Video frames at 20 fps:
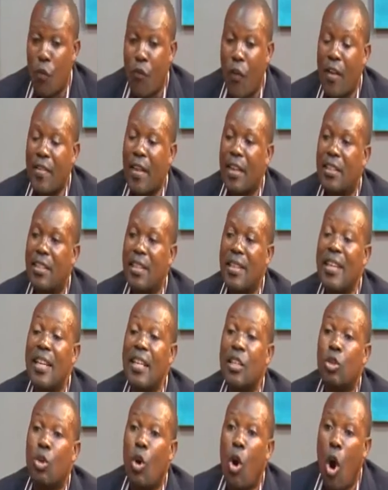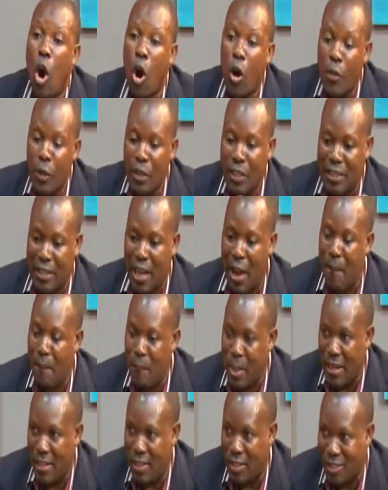you found that all these
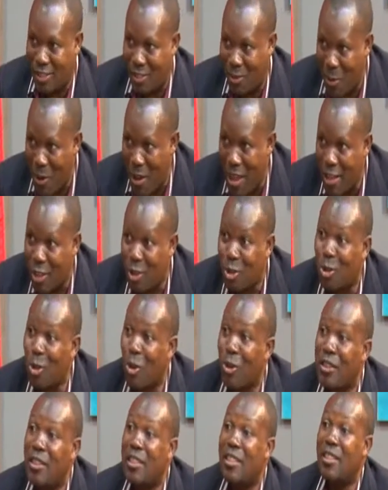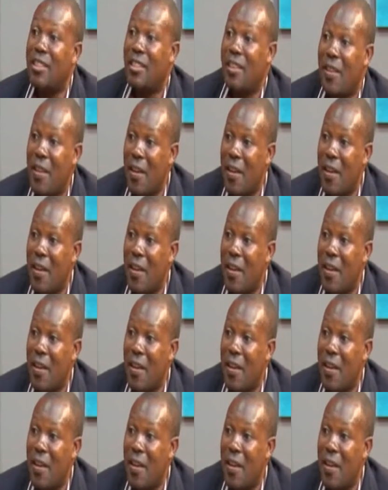companies were sold.